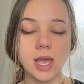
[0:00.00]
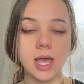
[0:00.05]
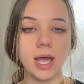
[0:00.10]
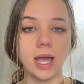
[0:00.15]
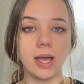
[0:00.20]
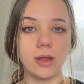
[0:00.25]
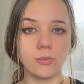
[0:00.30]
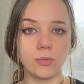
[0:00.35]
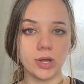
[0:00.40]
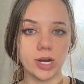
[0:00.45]

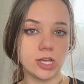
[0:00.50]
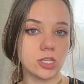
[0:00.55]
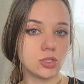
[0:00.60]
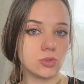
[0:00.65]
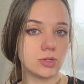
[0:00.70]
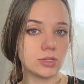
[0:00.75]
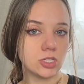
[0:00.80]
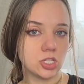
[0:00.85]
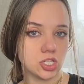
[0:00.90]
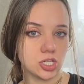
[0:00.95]
And what I do
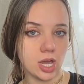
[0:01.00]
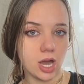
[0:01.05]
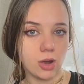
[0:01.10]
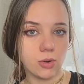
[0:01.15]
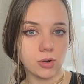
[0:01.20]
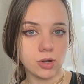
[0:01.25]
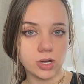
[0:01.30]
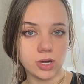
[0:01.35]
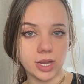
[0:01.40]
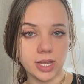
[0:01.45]
in the
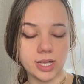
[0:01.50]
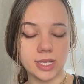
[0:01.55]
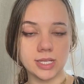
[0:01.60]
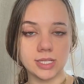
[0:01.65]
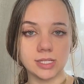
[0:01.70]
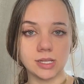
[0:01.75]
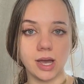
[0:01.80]
shower is